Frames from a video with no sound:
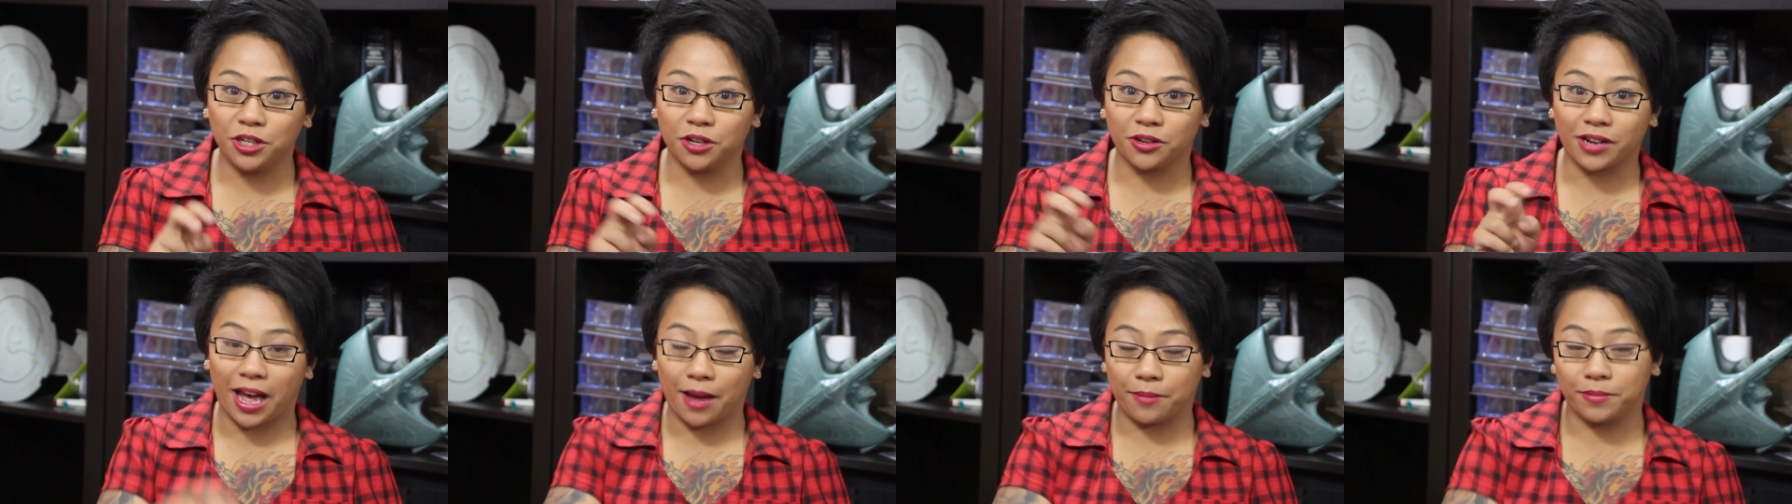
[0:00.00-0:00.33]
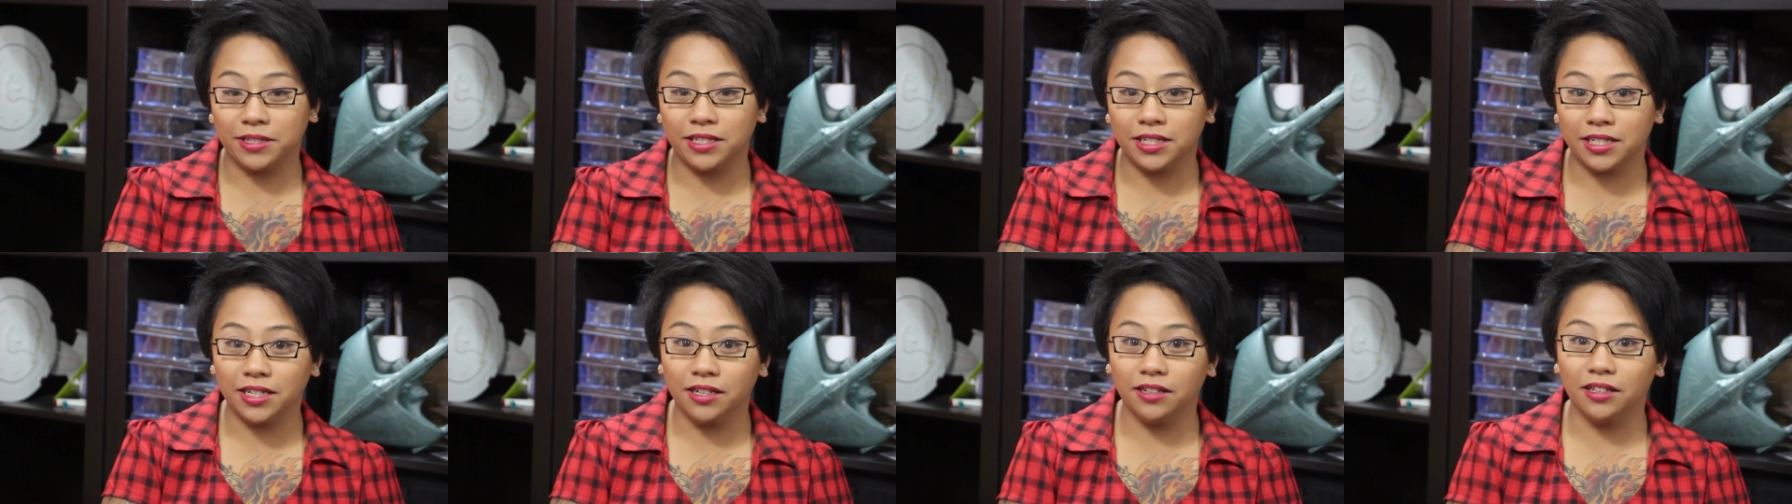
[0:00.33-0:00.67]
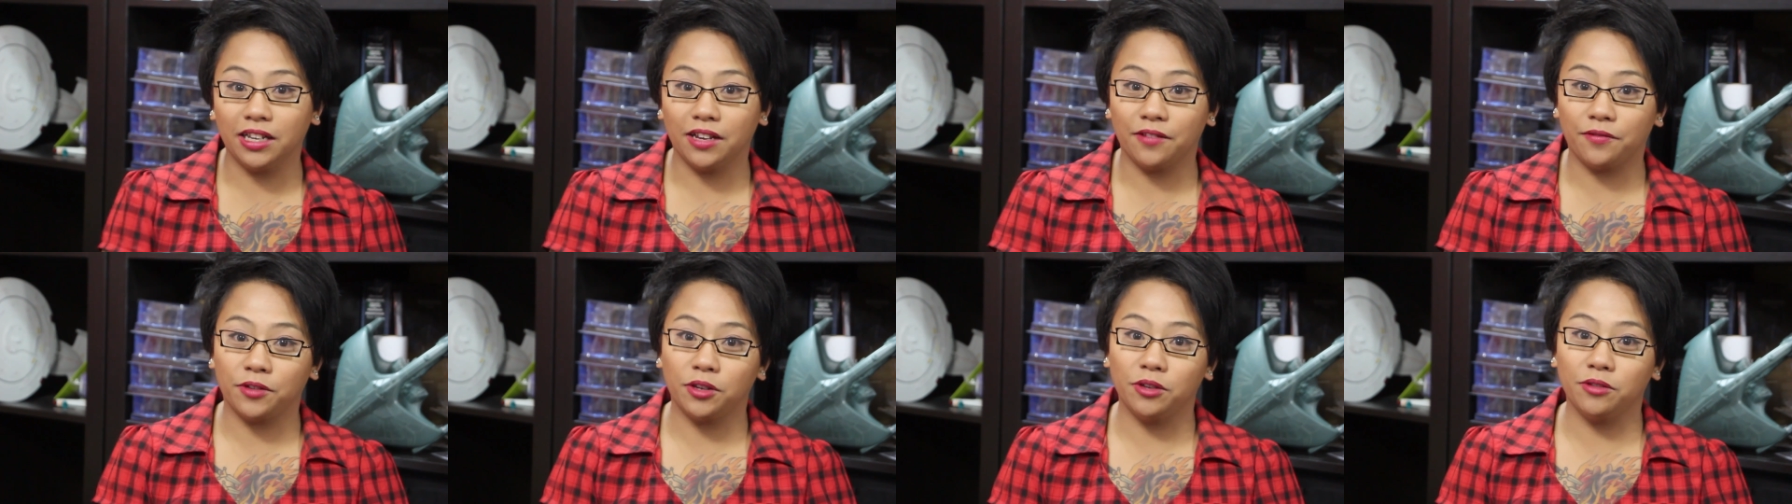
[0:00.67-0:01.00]
to your Captain
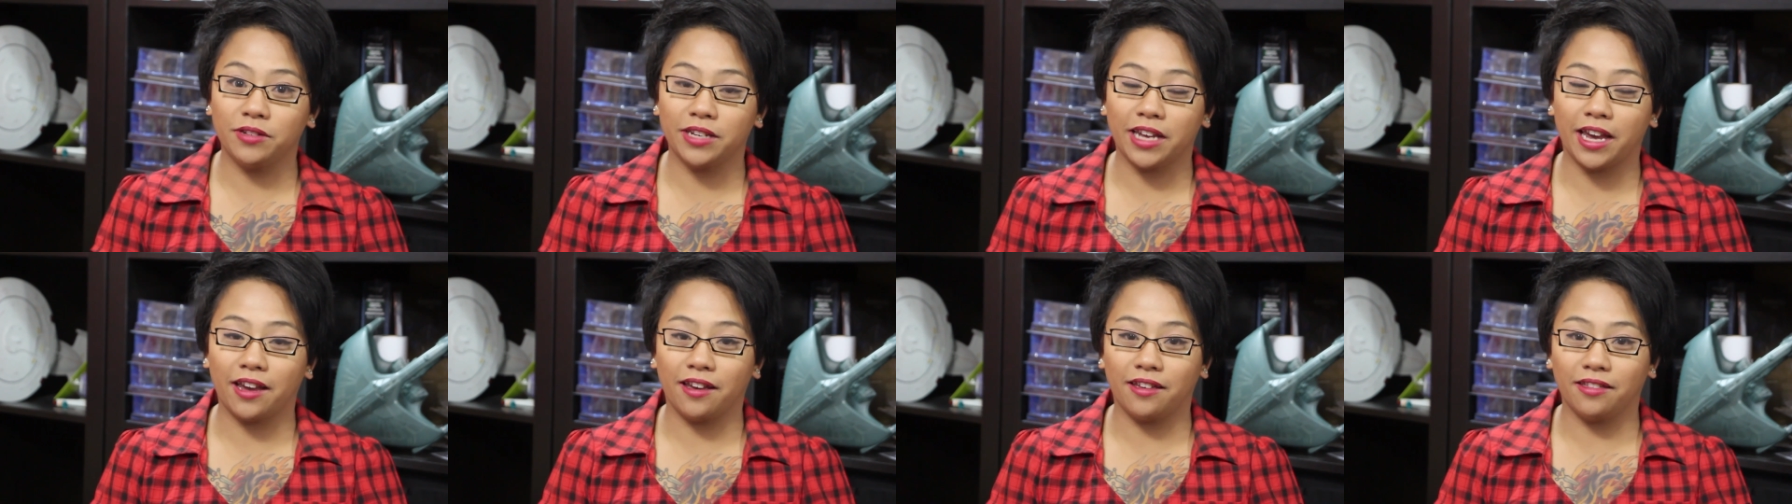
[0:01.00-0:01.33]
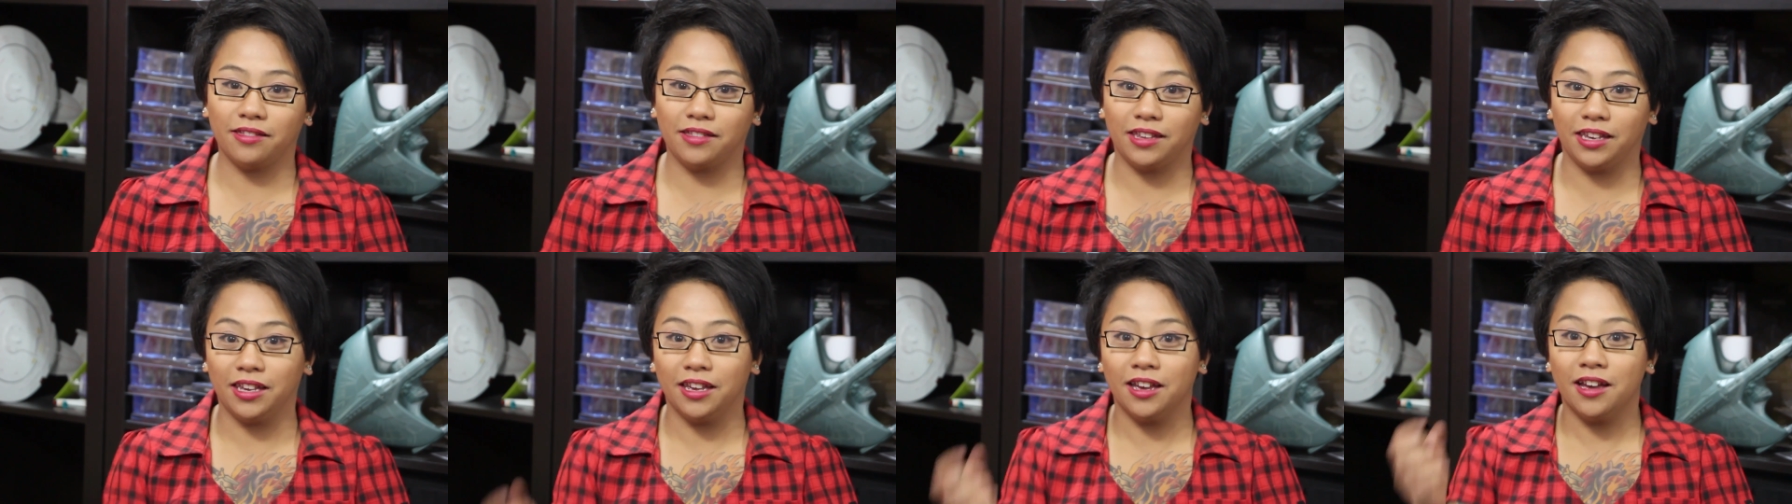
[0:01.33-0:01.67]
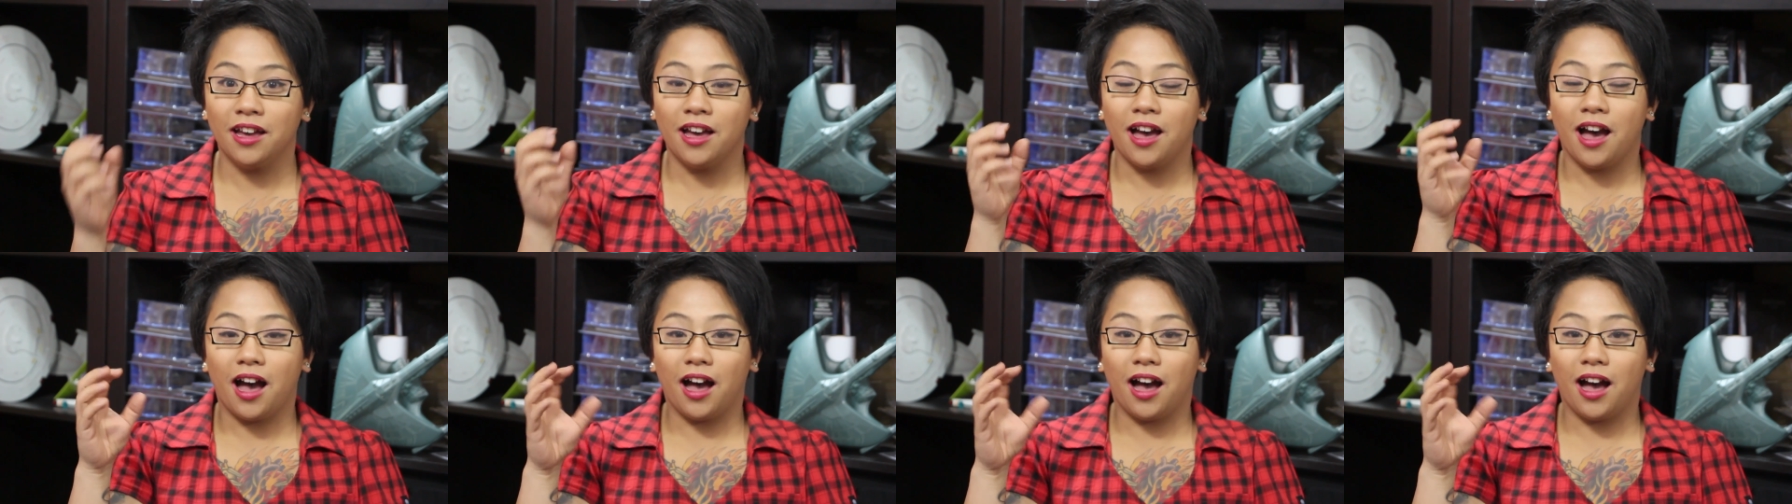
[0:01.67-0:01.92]
skill if you take the